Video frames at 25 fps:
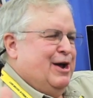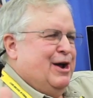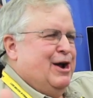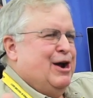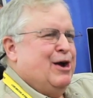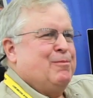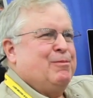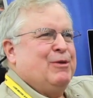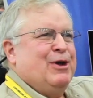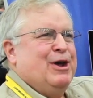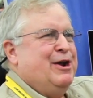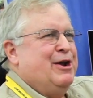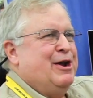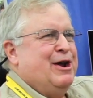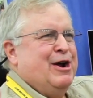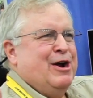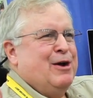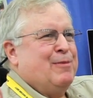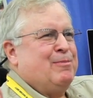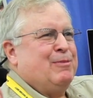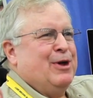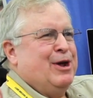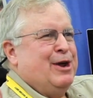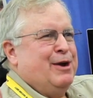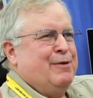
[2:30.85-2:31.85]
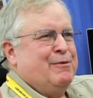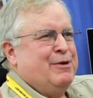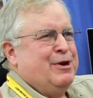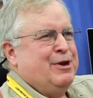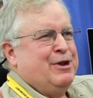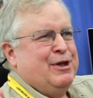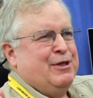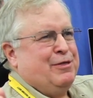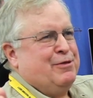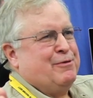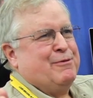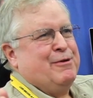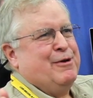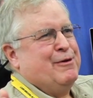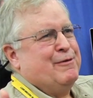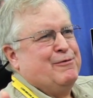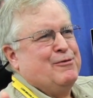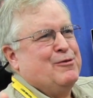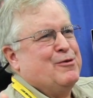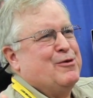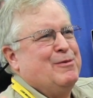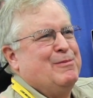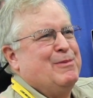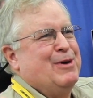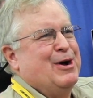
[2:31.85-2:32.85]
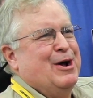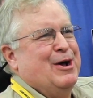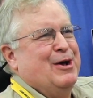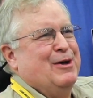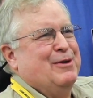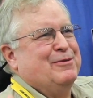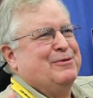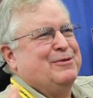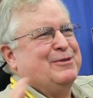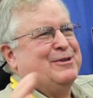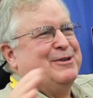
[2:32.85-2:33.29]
airplane to airplane, we'd get 3 or 4 miles.